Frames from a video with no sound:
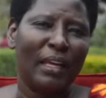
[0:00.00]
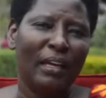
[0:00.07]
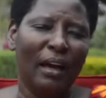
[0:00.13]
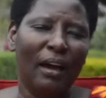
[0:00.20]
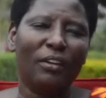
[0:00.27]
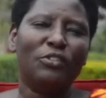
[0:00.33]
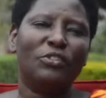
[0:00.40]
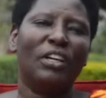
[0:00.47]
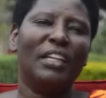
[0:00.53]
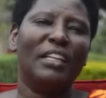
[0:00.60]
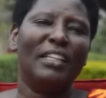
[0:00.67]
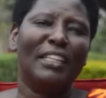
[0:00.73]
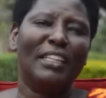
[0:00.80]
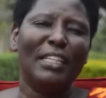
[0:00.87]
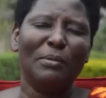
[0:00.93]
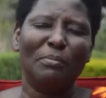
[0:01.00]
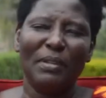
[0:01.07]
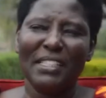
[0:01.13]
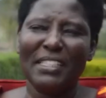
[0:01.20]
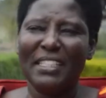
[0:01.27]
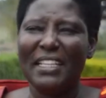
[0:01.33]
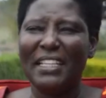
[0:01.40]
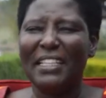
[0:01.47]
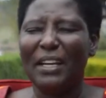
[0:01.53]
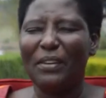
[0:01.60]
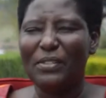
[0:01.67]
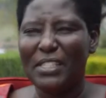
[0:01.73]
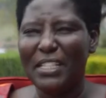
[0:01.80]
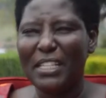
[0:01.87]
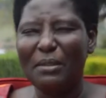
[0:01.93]
Actually, the guild president, I've
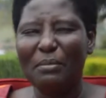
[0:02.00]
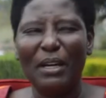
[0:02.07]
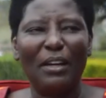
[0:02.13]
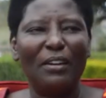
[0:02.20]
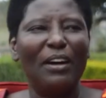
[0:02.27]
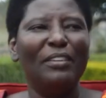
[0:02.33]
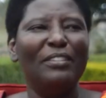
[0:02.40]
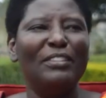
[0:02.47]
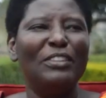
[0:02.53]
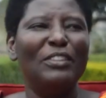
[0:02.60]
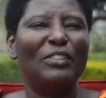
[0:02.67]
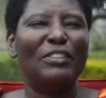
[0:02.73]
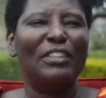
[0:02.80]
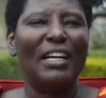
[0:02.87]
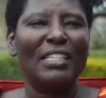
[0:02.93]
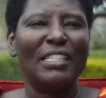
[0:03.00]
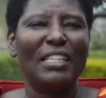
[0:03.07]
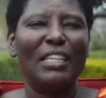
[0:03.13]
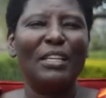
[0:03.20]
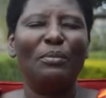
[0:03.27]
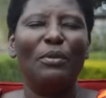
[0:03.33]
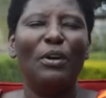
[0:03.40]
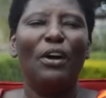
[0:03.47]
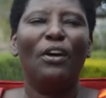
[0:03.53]
seen him around, you should ask him.